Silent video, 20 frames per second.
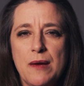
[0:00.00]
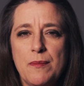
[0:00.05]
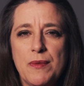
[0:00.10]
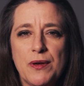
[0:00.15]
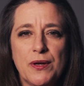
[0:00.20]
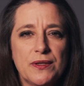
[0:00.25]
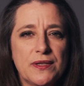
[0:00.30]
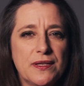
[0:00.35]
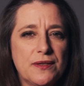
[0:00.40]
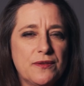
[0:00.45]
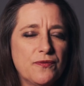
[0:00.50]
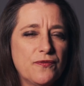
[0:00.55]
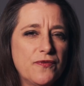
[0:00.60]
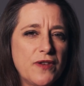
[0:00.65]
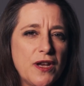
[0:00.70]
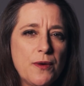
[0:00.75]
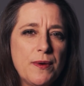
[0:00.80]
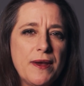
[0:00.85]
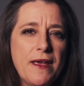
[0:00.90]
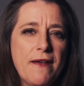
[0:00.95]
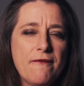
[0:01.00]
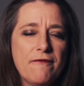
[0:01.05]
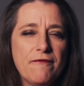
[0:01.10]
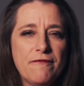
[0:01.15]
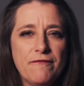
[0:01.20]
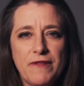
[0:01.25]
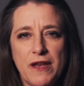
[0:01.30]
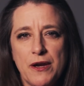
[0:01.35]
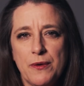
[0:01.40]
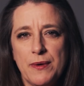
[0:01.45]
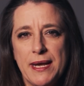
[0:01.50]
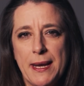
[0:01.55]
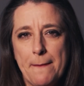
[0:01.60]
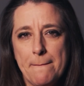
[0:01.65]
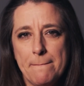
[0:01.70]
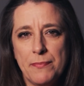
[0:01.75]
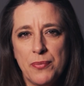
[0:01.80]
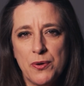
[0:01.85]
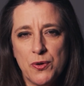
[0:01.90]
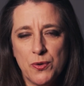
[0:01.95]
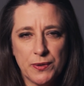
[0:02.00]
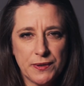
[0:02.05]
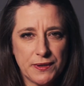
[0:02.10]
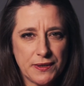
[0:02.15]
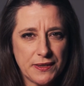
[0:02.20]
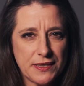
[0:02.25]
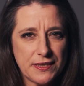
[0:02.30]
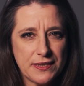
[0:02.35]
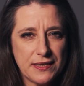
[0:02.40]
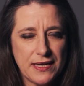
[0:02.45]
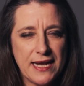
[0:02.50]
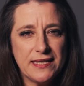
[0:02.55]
because it's very, very important.